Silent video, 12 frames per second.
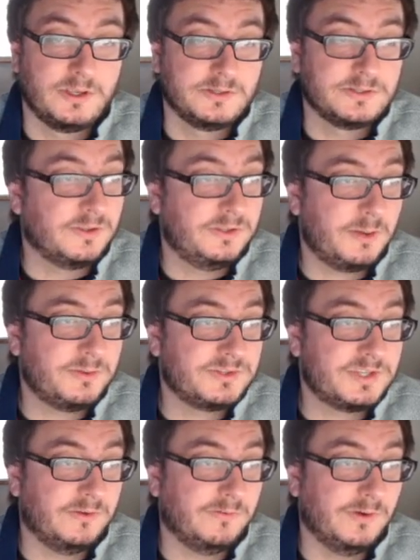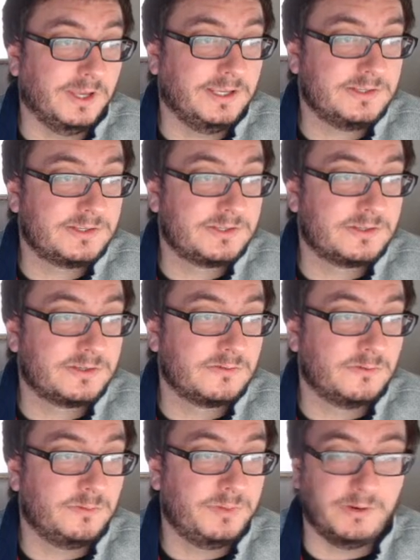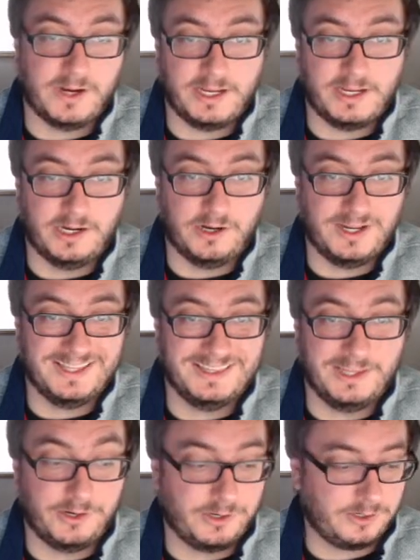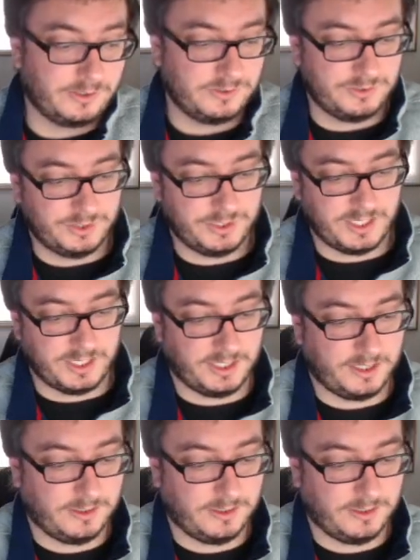So the double set of wings would be right here at letter G.